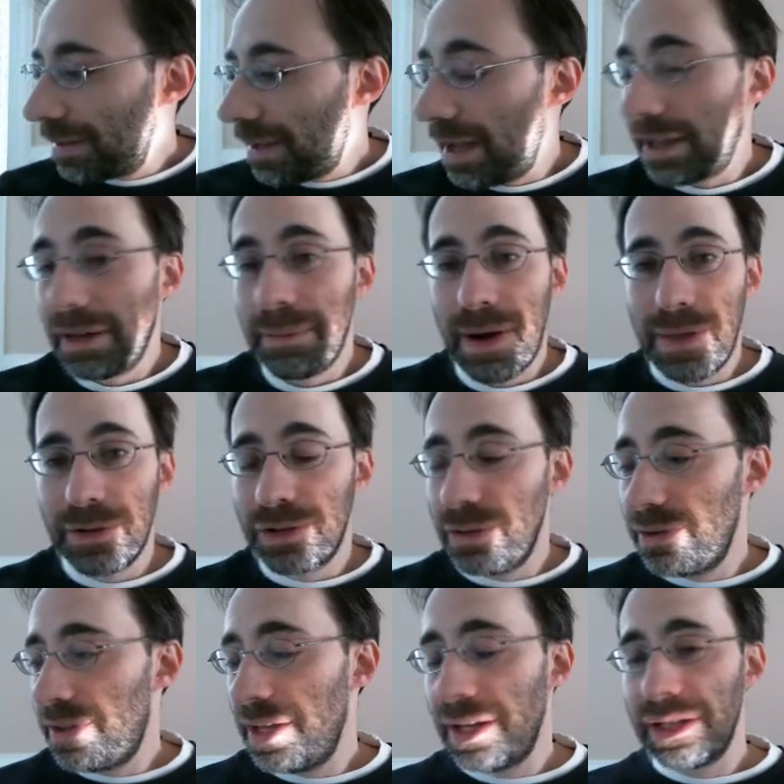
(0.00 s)
I combined those two
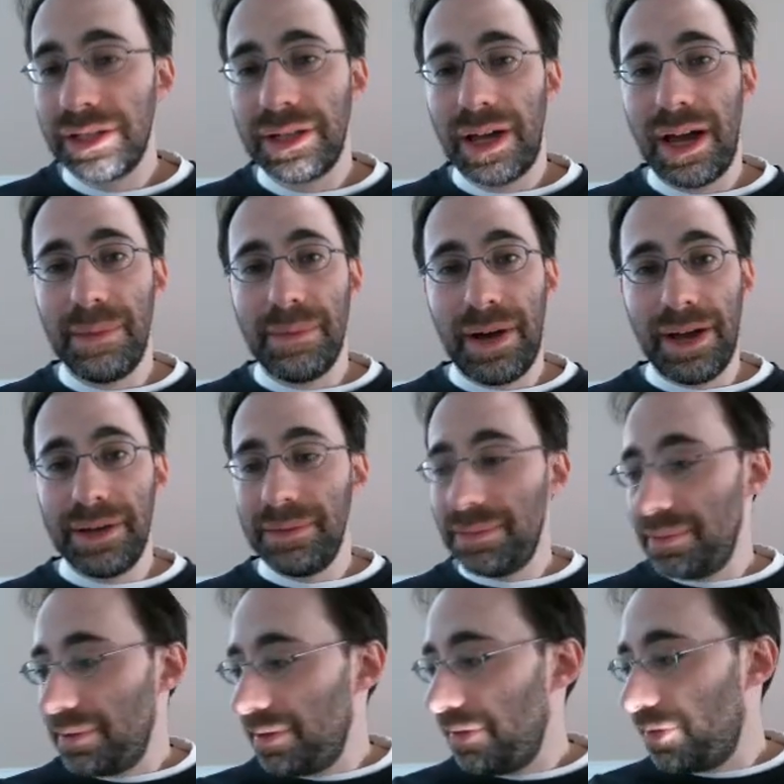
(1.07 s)
things.
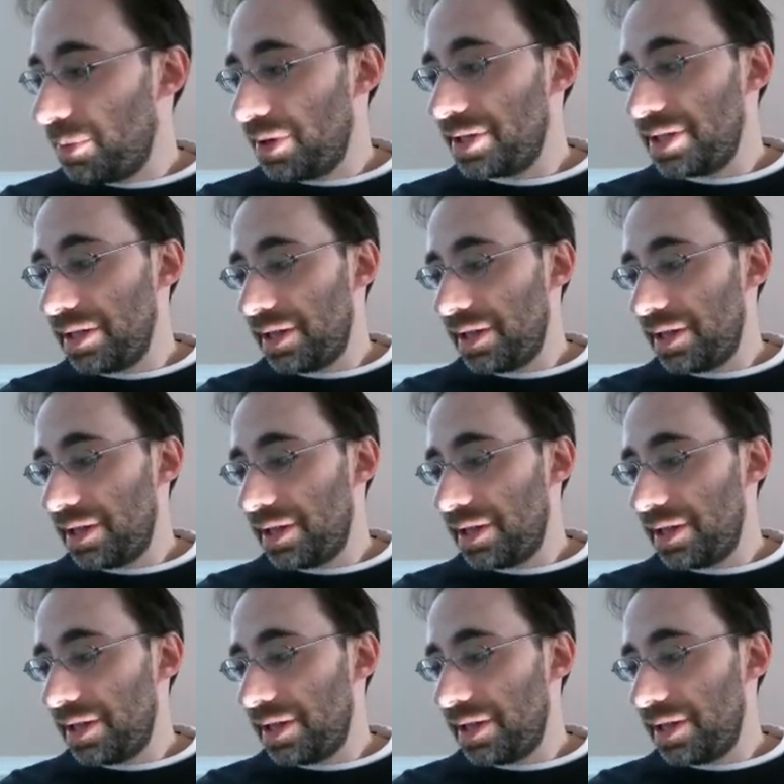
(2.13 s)
If you want to see